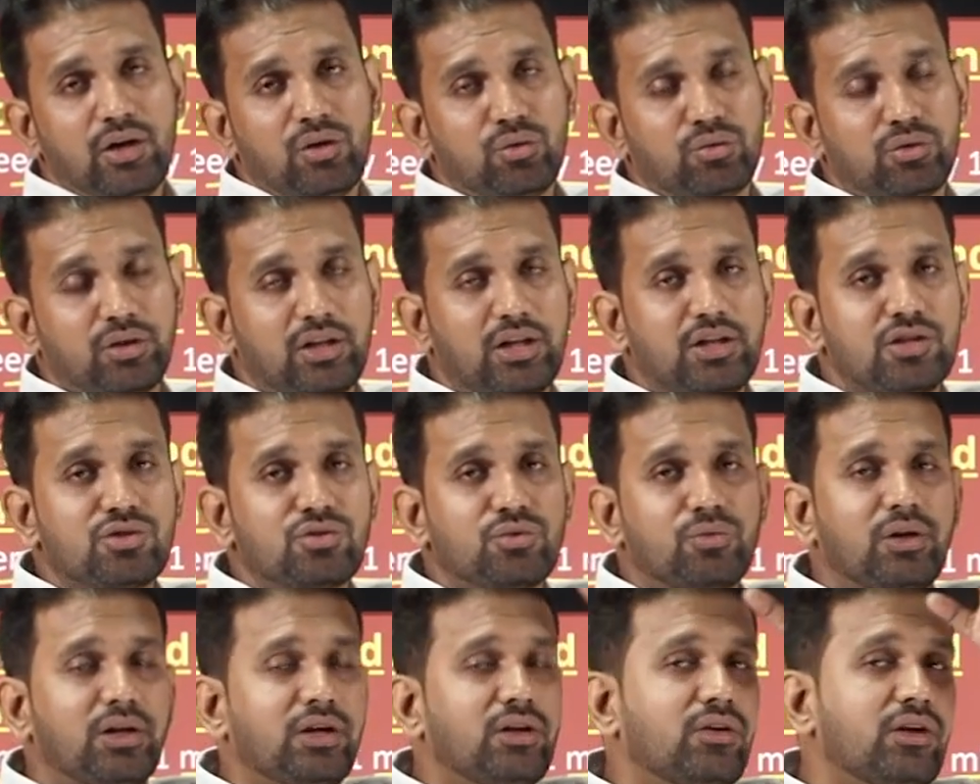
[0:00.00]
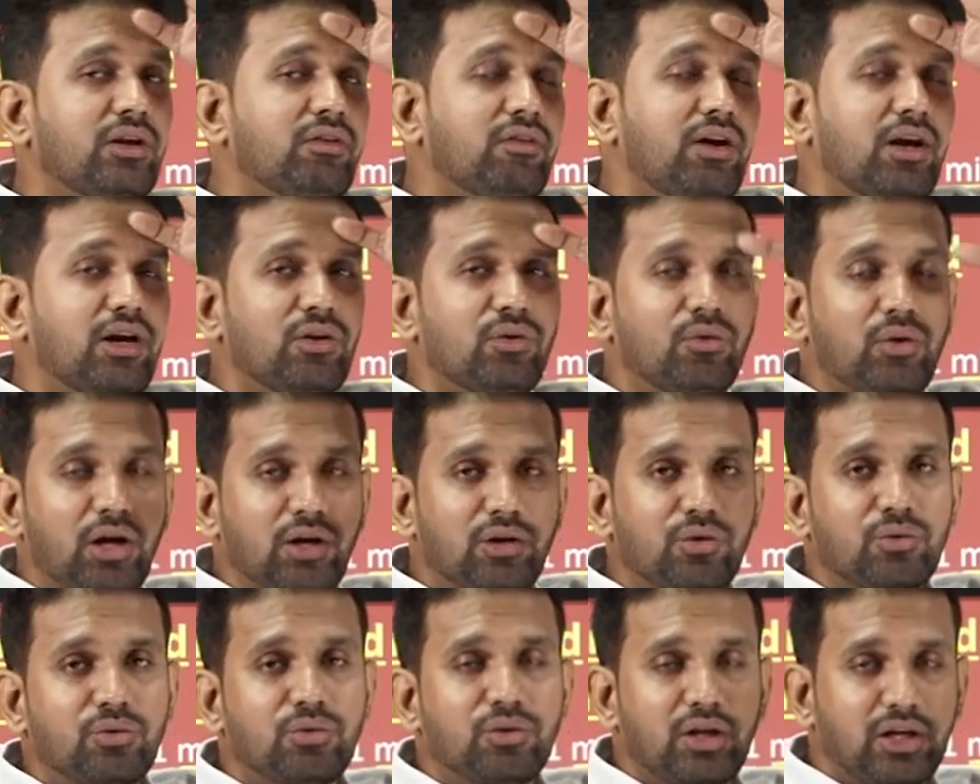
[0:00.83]
2012 lone vallu
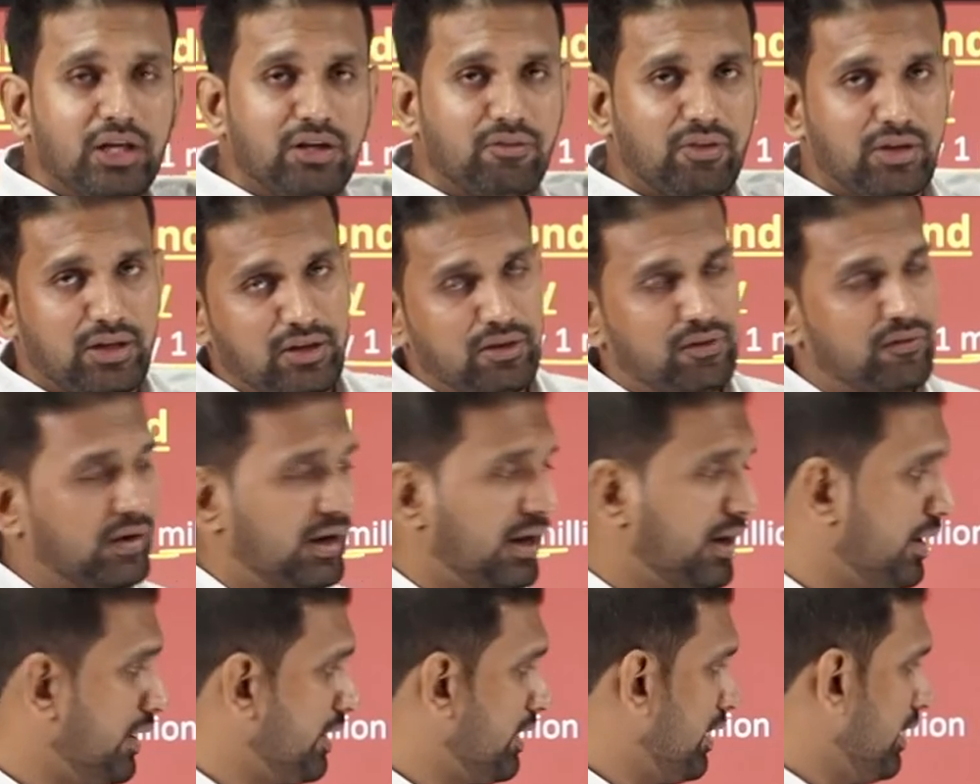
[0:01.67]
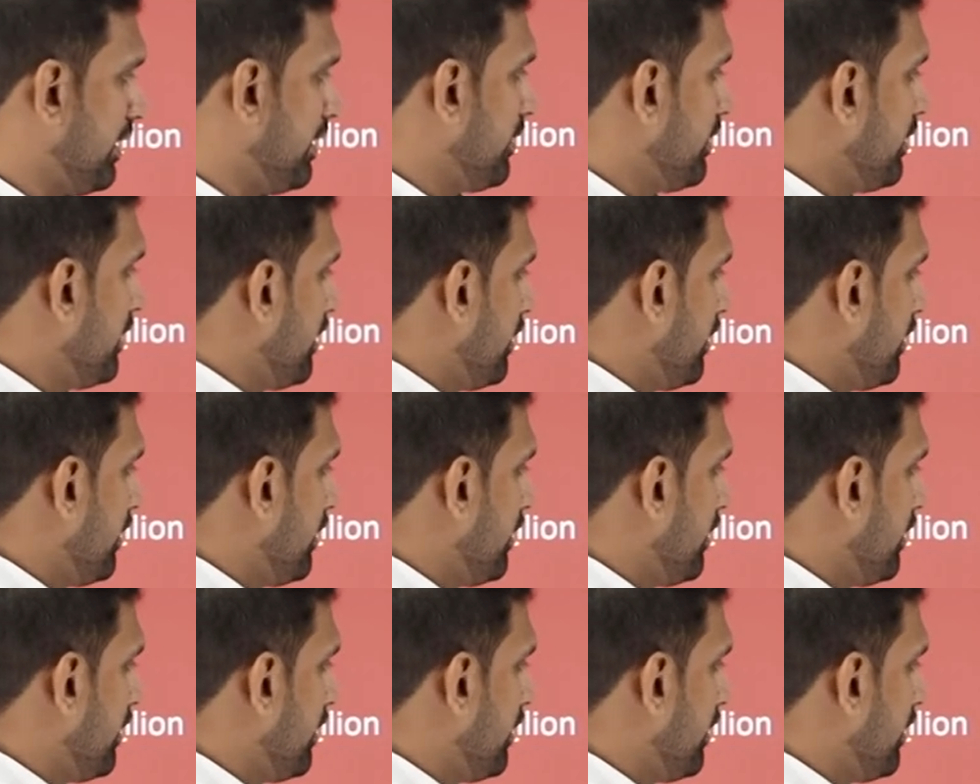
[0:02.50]
anukunnari ivanni ivadaniki.